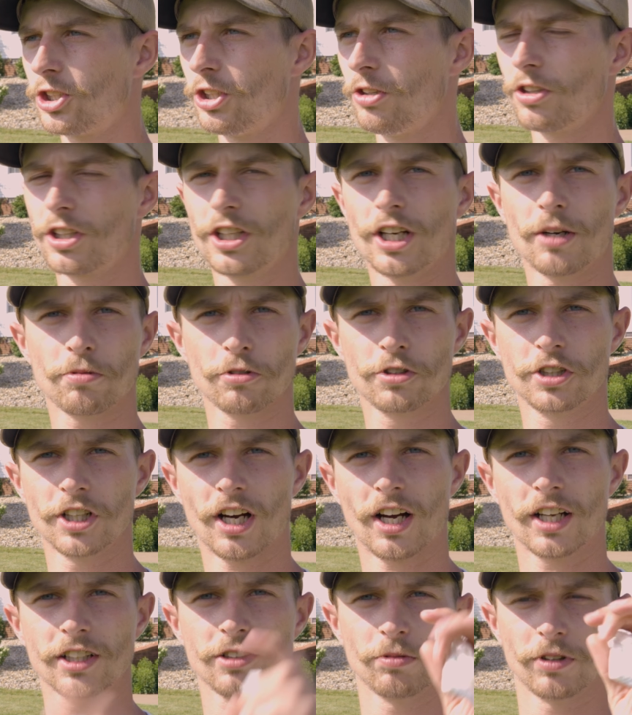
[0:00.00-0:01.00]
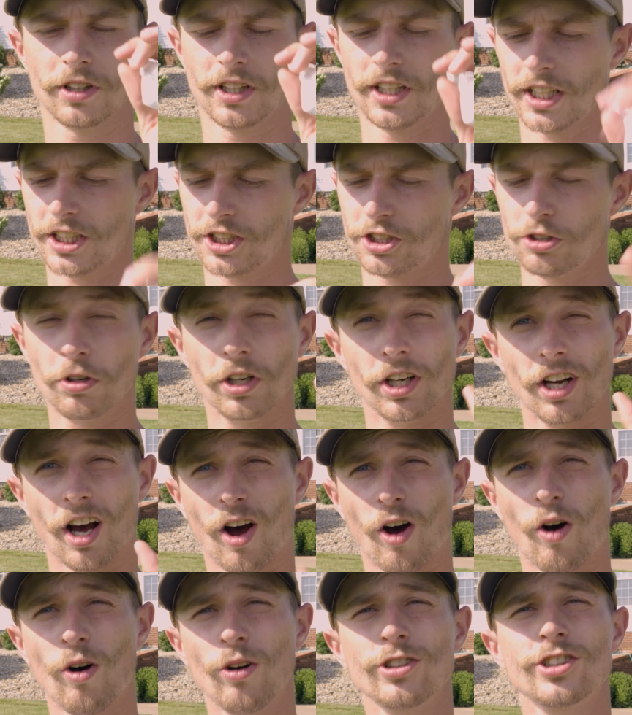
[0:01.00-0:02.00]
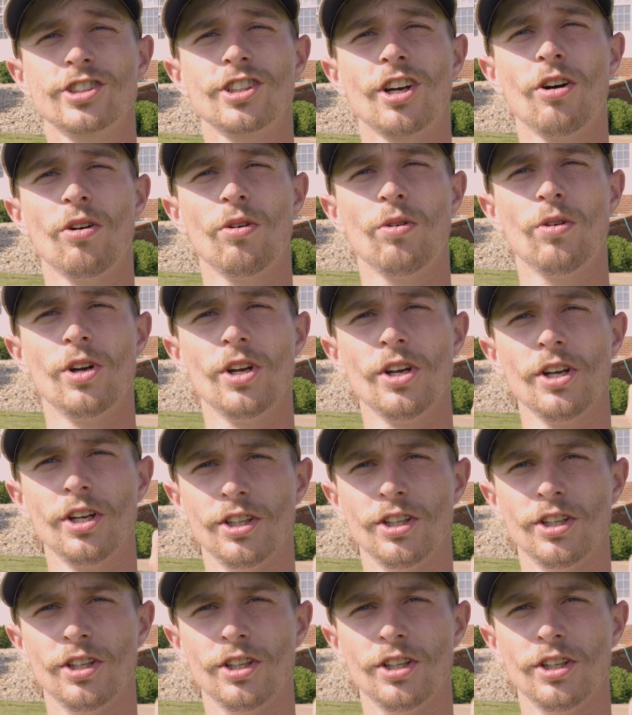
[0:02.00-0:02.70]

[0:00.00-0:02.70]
shoot a couple shots with this. You can also